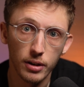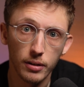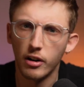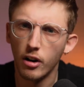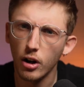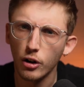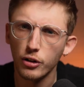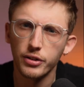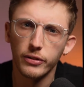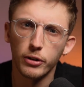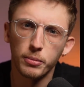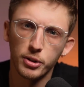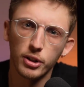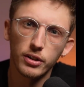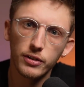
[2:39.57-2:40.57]
There are lots of
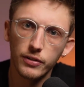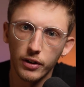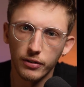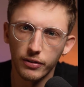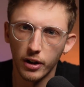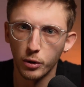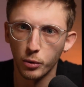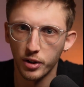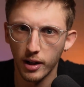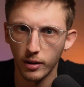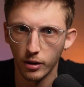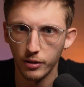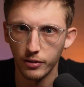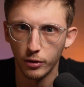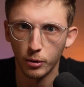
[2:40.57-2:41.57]
options for the final
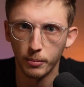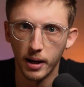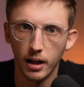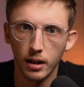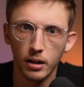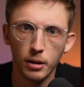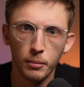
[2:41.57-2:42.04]
download format,